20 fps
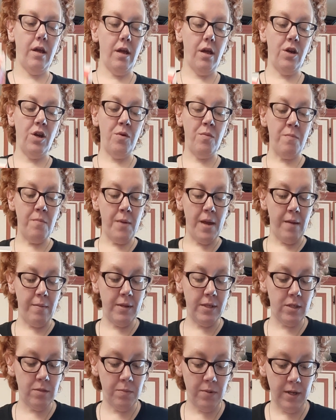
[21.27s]
And you may
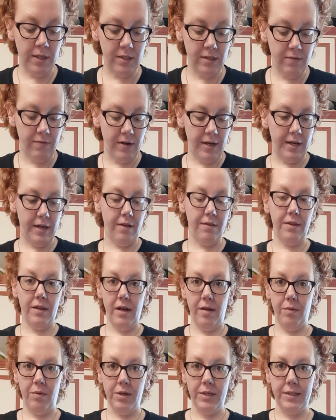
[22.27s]
be surprised to find out that
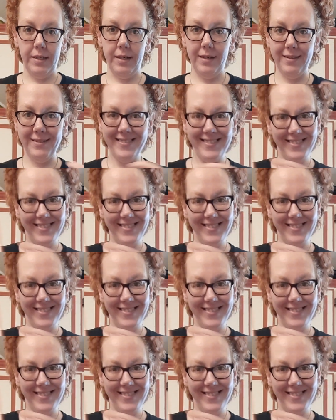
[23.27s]
I'm Chrissy.